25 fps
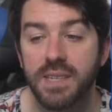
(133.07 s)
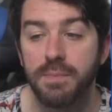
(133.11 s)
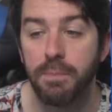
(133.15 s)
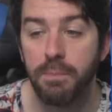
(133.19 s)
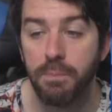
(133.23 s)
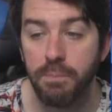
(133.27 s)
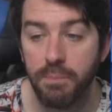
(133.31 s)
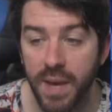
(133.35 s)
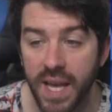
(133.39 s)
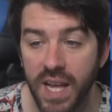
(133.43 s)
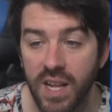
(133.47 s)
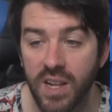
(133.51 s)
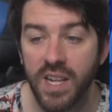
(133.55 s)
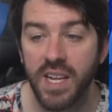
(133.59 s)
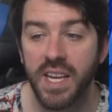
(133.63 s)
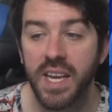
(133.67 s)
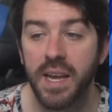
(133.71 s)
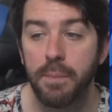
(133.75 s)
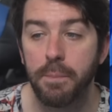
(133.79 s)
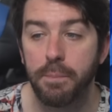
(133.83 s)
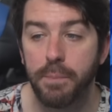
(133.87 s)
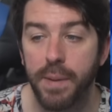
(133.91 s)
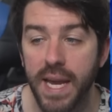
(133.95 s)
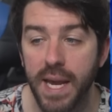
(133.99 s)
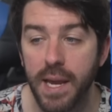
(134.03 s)

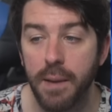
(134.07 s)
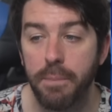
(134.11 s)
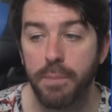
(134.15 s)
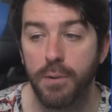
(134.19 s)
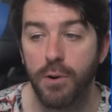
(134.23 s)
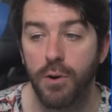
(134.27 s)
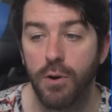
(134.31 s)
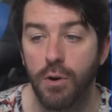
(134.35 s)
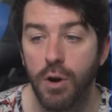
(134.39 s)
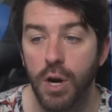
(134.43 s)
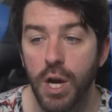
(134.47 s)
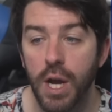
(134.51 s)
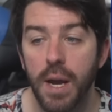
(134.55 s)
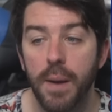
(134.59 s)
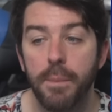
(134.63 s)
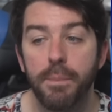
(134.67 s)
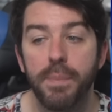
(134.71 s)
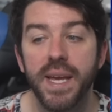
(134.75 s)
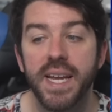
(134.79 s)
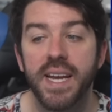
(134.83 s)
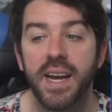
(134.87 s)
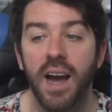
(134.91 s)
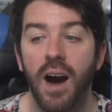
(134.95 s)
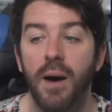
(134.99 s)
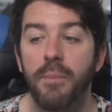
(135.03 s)
million people
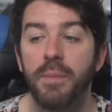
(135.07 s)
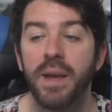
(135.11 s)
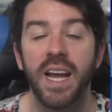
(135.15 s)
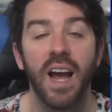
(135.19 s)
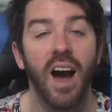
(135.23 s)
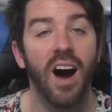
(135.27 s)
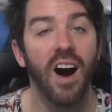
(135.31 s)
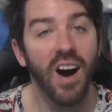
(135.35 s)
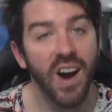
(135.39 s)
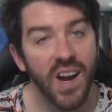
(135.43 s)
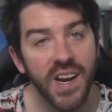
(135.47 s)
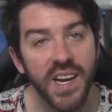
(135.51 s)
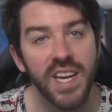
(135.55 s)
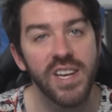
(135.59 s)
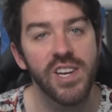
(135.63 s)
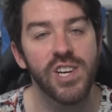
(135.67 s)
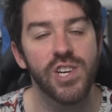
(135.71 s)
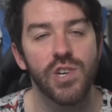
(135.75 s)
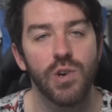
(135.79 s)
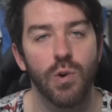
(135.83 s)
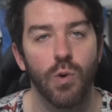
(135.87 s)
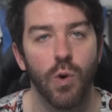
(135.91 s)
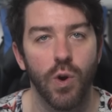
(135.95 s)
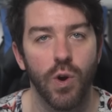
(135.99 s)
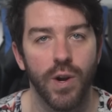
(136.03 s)
becoming
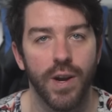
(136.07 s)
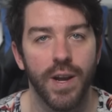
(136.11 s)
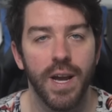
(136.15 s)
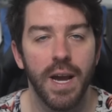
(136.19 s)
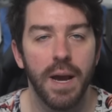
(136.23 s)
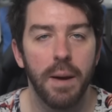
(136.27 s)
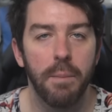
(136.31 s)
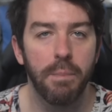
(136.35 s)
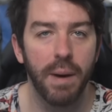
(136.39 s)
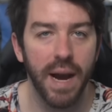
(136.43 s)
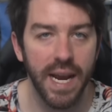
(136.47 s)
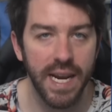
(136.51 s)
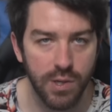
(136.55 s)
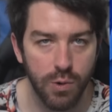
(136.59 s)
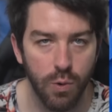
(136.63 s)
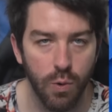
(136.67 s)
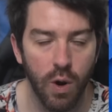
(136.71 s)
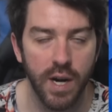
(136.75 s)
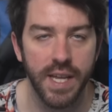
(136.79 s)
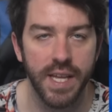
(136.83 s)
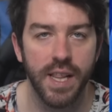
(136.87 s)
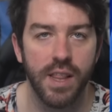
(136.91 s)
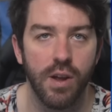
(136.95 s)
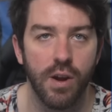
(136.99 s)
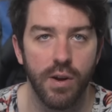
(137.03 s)
uninsured by
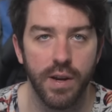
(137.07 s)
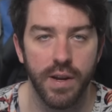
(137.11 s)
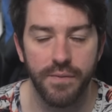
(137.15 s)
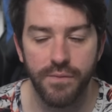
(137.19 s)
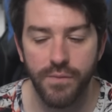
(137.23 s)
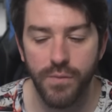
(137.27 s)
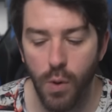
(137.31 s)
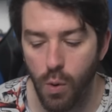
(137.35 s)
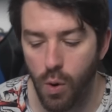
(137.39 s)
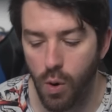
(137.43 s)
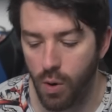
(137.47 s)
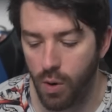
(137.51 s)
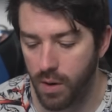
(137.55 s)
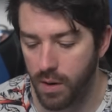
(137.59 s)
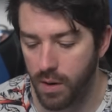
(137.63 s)
2034.